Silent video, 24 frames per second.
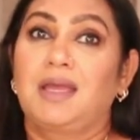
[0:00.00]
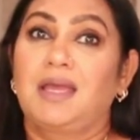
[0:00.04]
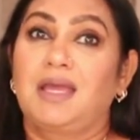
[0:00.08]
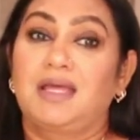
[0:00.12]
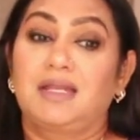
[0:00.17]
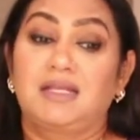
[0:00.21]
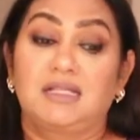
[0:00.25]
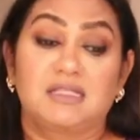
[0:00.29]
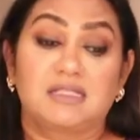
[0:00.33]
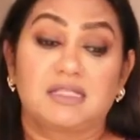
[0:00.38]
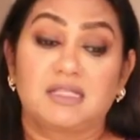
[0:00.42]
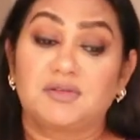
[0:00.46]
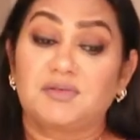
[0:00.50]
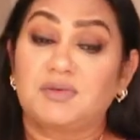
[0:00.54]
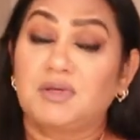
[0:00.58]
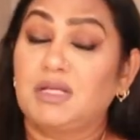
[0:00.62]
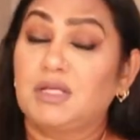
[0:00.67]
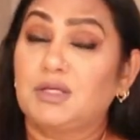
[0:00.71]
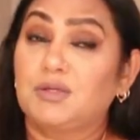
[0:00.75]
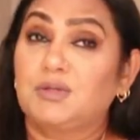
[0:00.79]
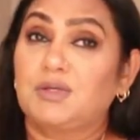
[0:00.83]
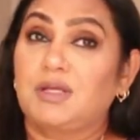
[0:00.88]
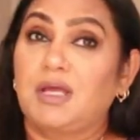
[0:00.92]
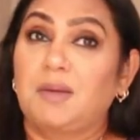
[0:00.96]
and it's a
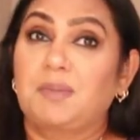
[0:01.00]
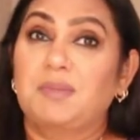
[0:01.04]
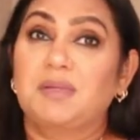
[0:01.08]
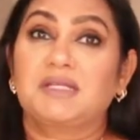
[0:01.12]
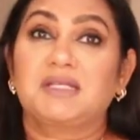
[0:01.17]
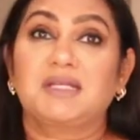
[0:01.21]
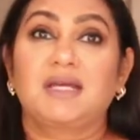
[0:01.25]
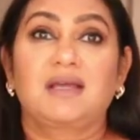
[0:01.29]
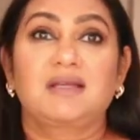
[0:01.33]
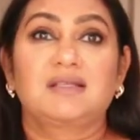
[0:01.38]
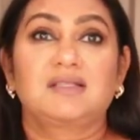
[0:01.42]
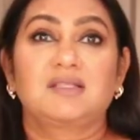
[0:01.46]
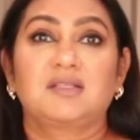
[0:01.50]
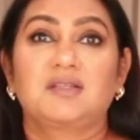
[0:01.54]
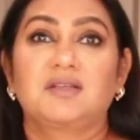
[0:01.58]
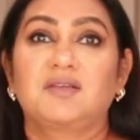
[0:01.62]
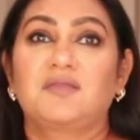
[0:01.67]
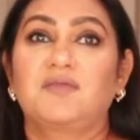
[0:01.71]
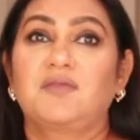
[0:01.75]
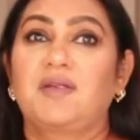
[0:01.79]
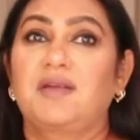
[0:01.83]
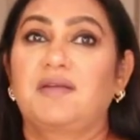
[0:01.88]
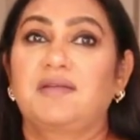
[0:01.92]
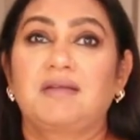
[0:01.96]
really good appetizer,
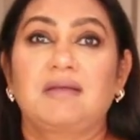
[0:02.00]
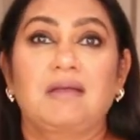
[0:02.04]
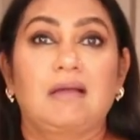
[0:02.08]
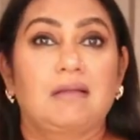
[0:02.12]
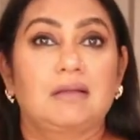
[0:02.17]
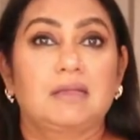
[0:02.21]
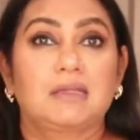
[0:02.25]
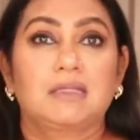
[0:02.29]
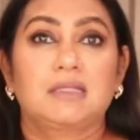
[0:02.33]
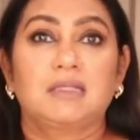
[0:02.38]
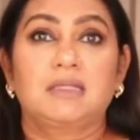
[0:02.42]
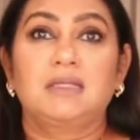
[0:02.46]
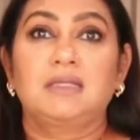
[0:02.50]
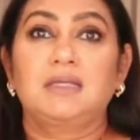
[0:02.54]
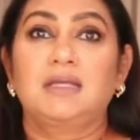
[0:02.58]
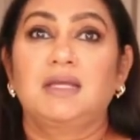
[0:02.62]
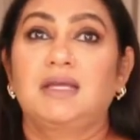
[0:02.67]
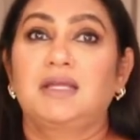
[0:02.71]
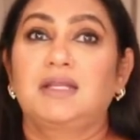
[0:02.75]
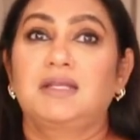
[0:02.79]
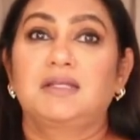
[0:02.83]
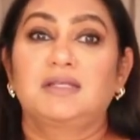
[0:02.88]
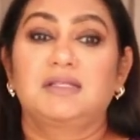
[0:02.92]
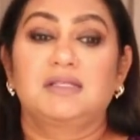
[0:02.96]
very healthy,
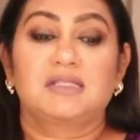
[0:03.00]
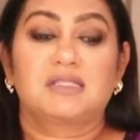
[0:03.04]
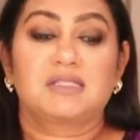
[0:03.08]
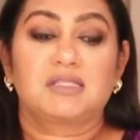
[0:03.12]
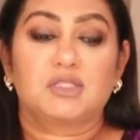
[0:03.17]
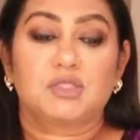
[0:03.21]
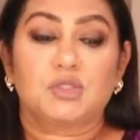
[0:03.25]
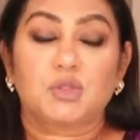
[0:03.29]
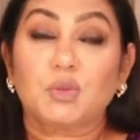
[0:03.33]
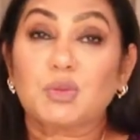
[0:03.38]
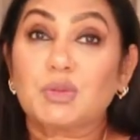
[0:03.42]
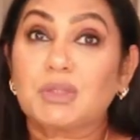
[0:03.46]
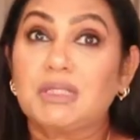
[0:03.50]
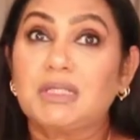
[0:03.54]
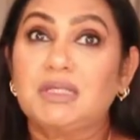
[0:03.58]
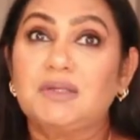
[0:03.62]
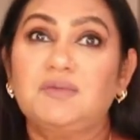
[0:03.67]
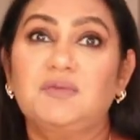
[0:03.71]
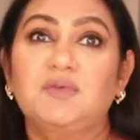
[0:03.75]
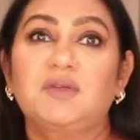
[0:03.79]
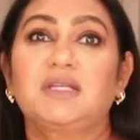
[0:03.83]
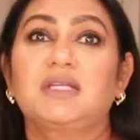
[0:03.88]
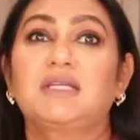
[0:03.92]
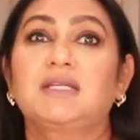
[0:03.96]
and it's totally
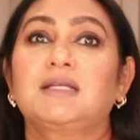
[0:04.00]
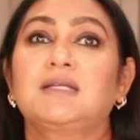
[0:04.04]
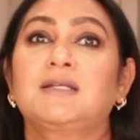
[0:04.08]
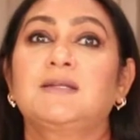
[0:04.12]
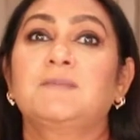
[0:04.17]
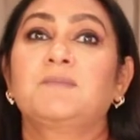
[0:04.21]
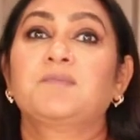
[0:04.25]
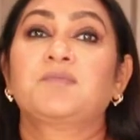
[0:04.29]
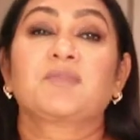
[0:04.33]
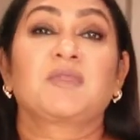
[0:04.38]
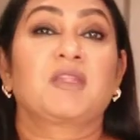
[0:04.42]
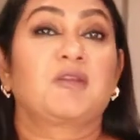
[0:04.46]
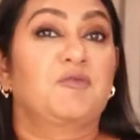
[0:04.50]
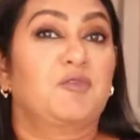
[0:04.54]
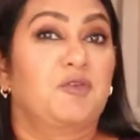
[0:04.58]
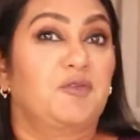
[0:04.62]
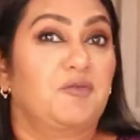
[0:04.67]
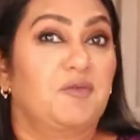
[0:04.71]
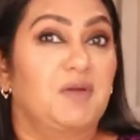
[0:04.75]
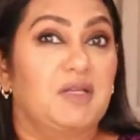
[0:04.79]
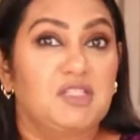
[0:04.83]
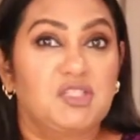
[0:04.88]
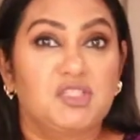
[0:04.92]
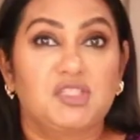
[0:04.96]
vegan for
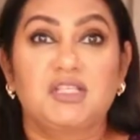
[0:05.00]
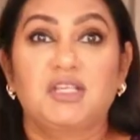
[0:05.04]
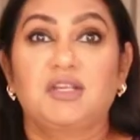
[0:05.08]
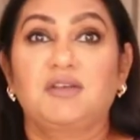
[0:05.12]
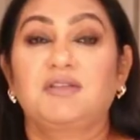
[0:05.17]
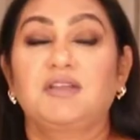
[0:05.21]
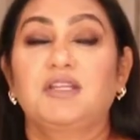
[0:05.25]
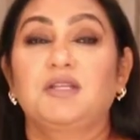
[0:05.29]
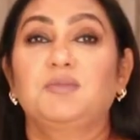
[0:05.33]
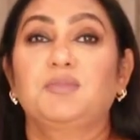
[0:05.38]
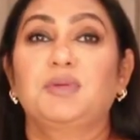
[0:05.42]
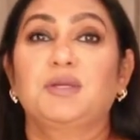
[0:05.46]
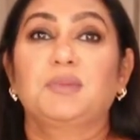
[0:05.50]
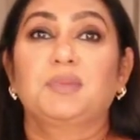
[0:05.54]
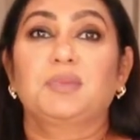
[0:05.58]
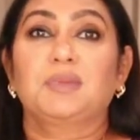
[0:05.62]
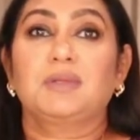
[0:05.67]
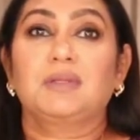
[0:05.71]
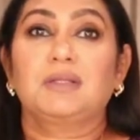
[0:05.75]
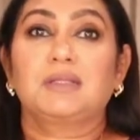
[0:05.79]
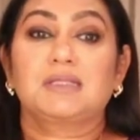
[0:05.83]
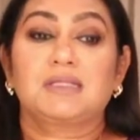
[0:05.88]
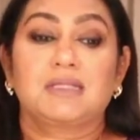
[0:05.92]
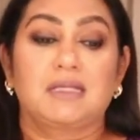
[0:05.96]
vegetarian
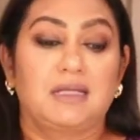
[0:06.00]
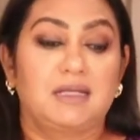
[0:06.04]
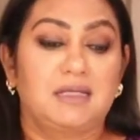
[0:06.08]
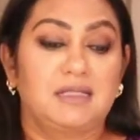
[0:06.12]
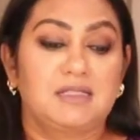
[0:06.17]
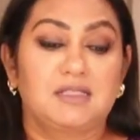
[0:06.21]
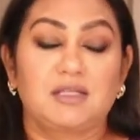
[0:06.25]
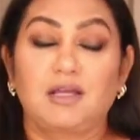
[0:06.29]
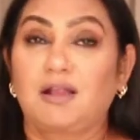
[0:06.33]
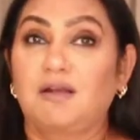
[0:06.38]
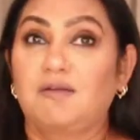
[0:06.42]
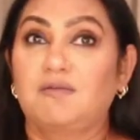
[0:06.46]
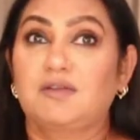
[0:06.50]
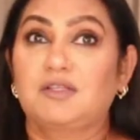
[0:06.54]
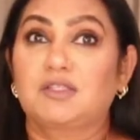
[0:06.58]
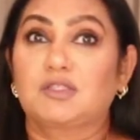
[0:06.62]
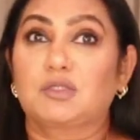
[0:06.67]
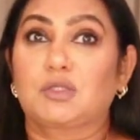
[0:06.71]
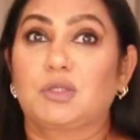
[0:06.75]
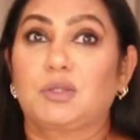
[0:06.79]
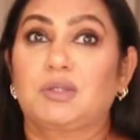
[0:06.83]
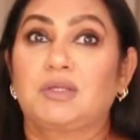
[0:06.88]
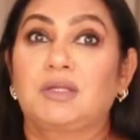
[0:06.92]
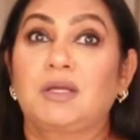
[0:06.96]
peoples, and it's always
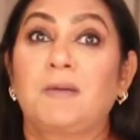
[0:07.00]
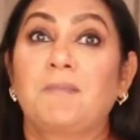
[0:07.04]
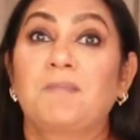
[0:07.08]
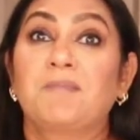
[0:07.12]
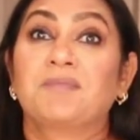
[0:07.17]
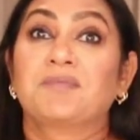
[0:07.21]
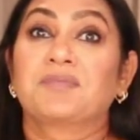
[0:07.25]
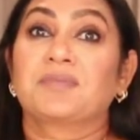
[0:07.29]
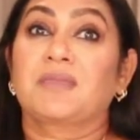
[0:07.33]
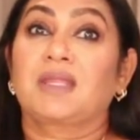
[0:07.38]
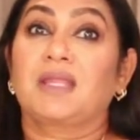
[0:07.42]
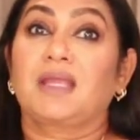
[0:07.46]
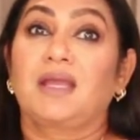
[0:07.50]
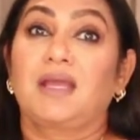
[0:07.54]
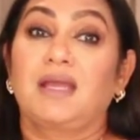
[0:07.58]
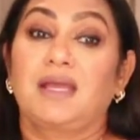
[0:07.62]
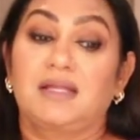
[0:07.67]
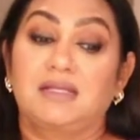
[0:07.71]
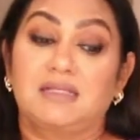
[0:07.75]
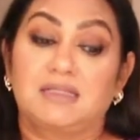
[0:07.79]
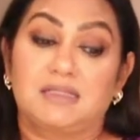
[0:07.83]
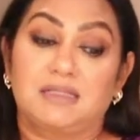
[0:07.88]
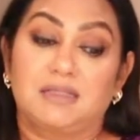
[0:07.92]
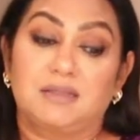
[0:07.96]
good.
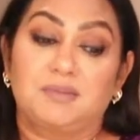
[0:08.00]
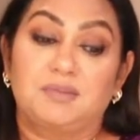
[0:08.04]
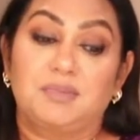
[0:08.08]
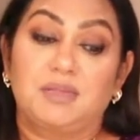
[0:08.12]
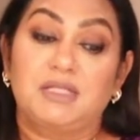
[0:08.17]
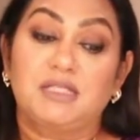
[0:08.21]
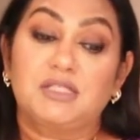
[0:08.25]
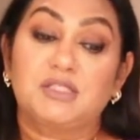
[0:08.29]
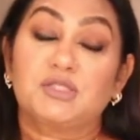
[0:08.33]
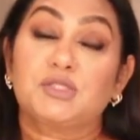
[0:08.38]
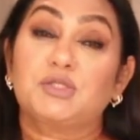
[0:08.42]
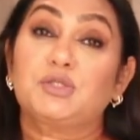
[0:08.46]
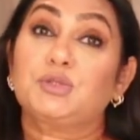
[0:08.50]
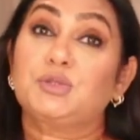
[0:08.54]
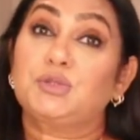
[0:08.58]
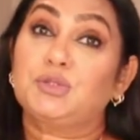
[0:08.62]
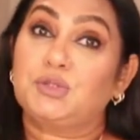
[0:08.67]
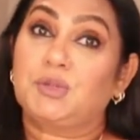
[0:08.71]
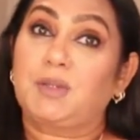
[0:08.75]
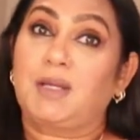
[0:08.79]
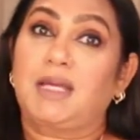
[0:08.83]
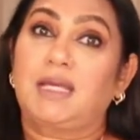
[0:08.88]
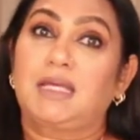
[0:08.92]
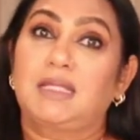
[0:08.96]
And please do
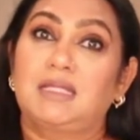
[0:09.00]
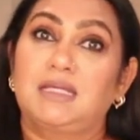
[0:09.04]
try